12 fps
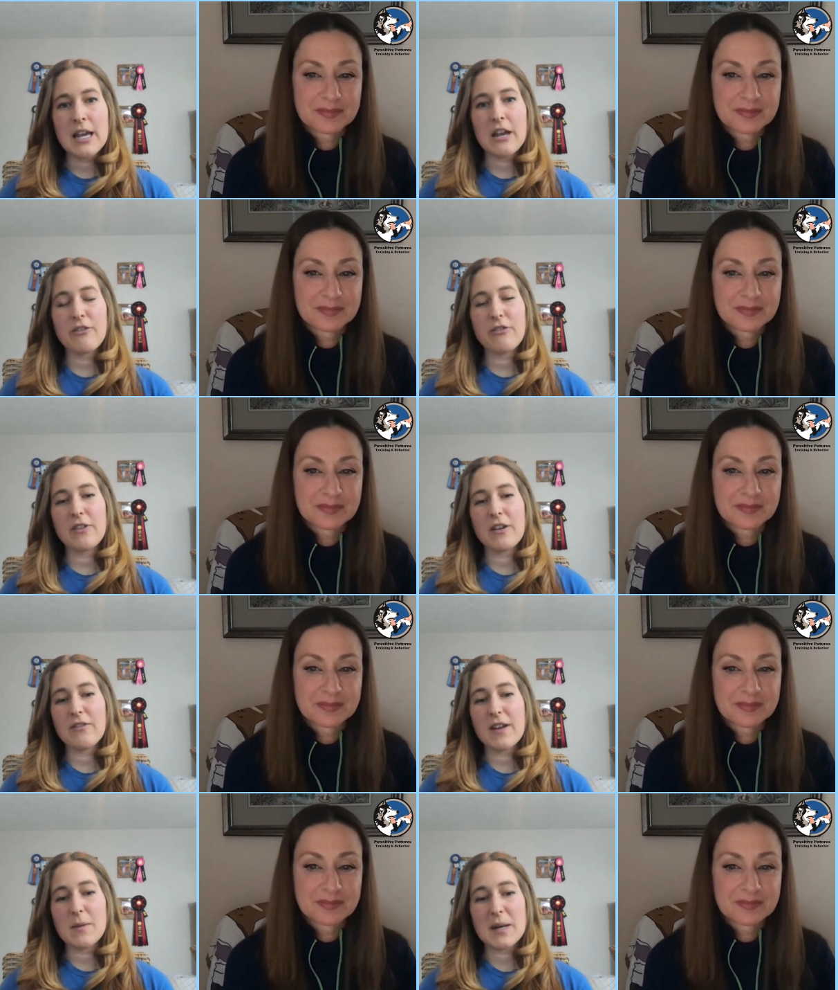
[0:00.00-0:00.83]
Speaker 1: if
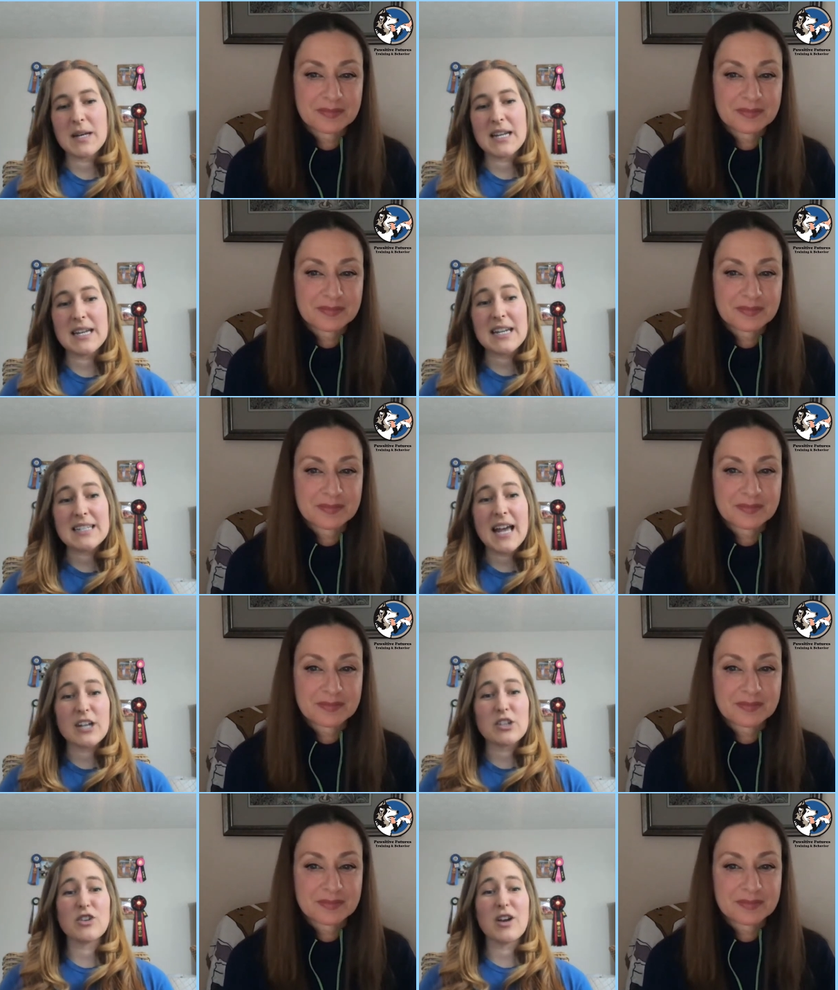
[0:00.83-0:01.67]
if anybody needs
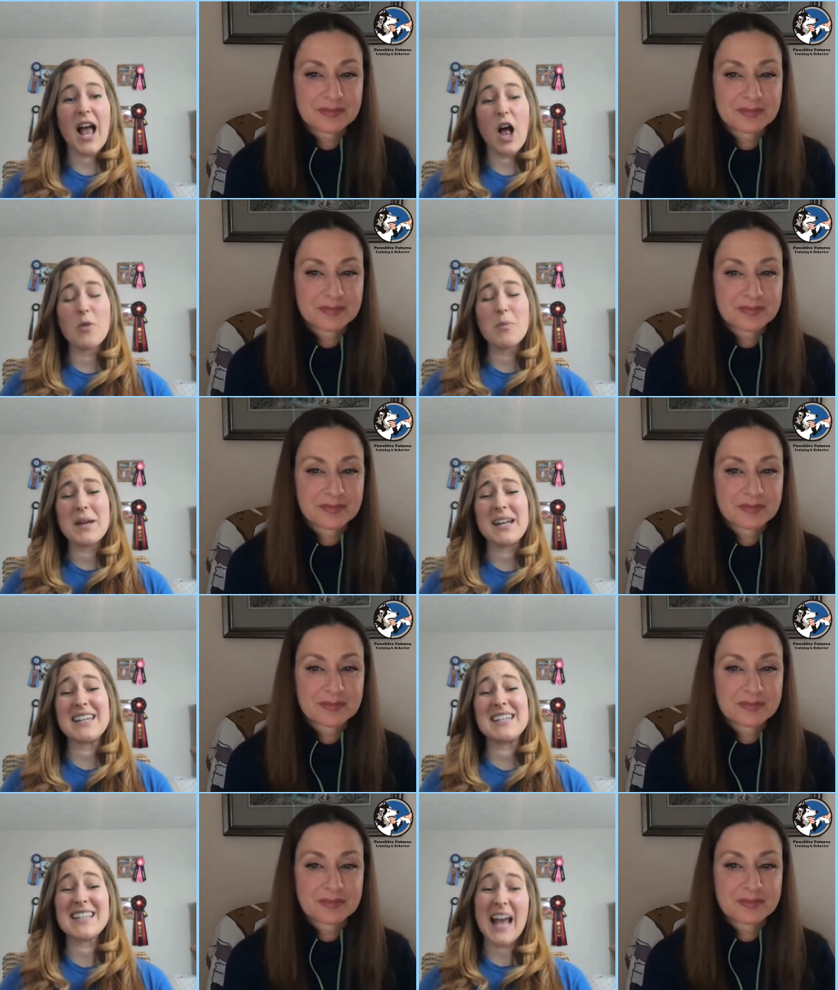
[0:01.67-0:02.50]
extra help,
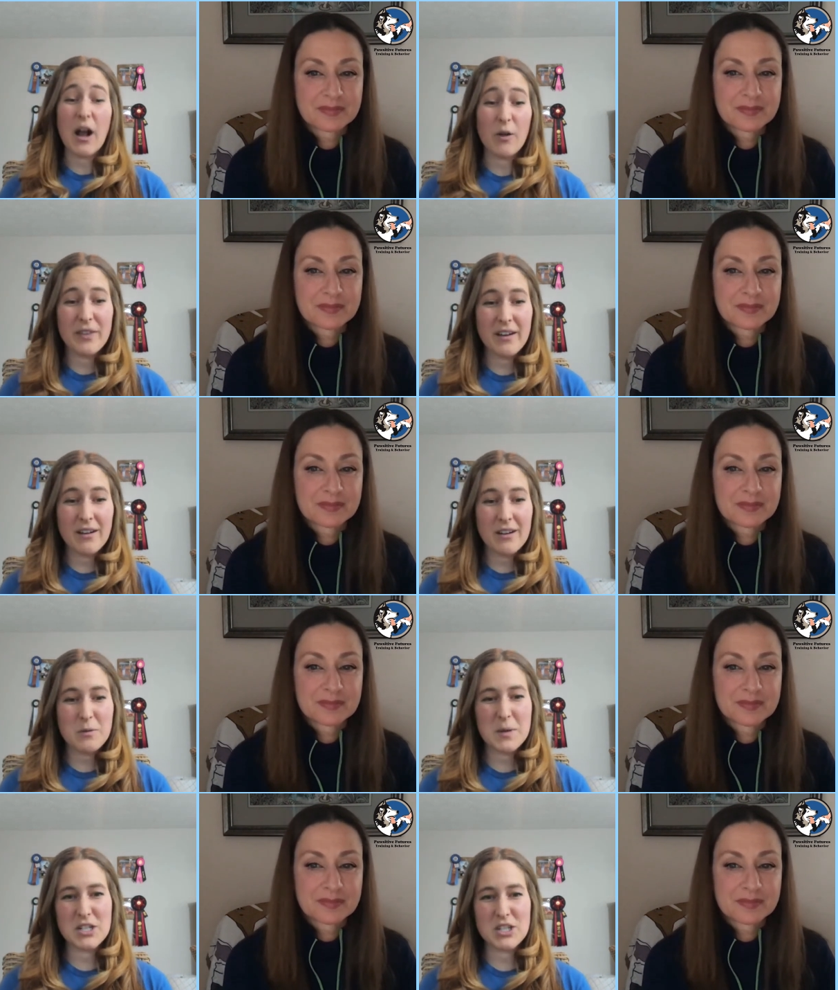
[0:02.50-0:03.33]
it is out
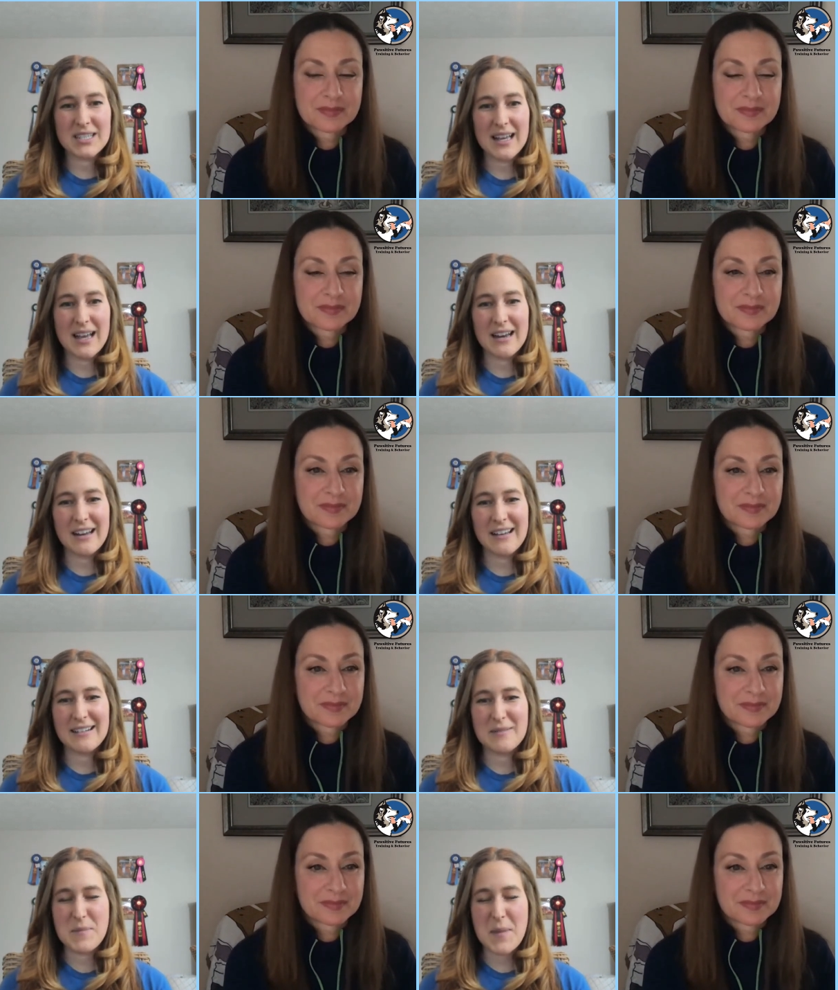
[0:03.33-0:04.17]
there. We just
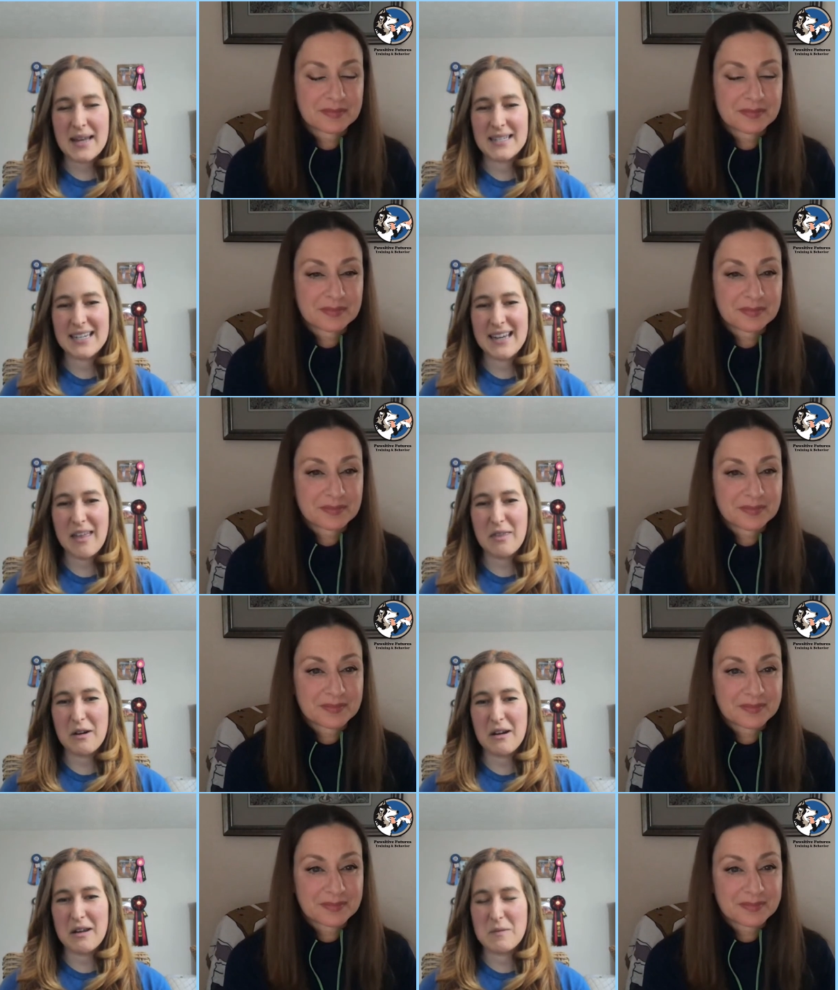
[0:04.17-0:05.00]
gotta band
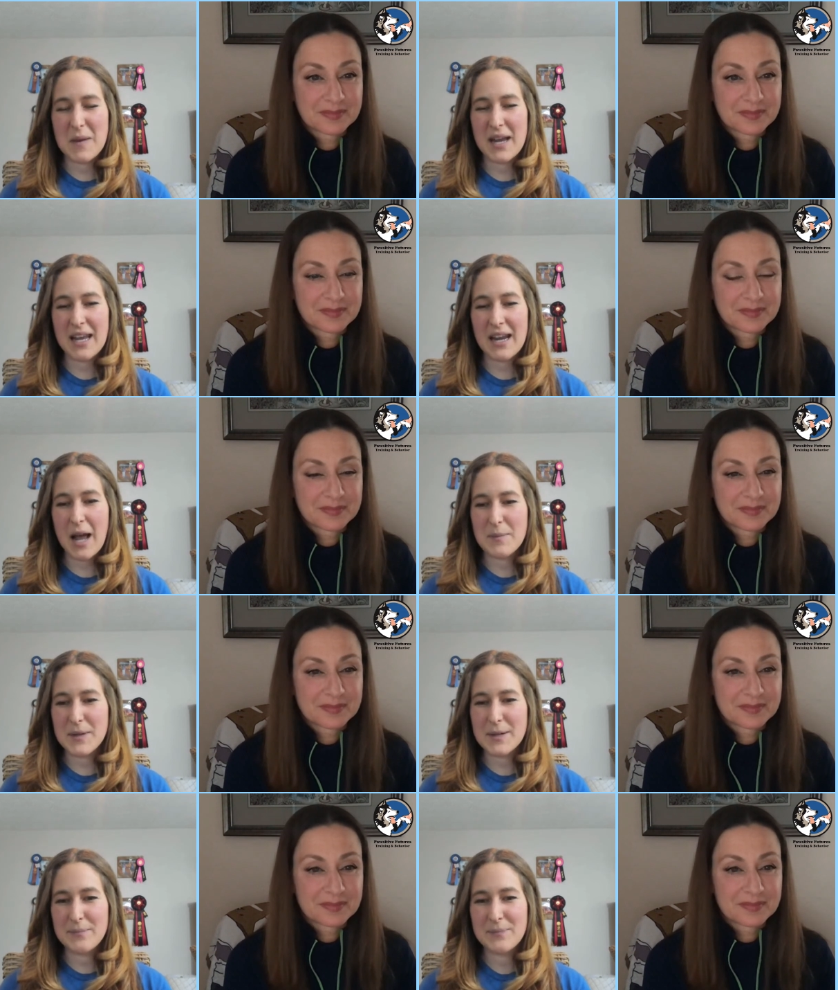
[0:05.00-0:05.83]
together and make it
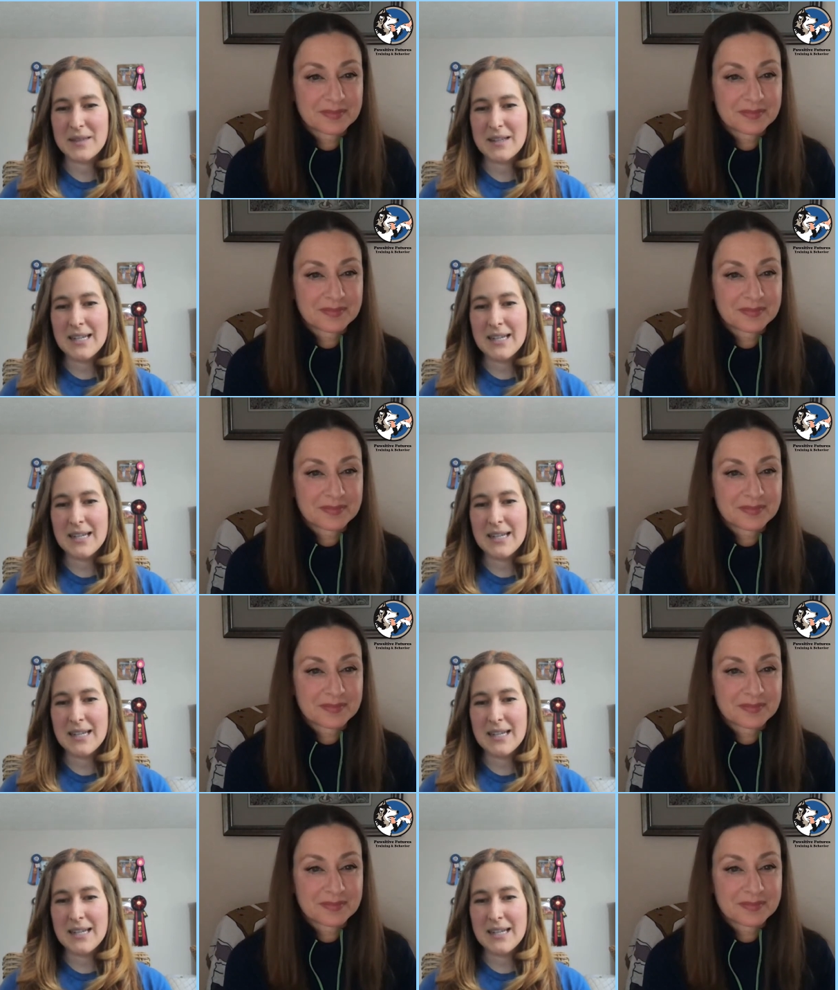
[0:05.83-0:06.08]
happen.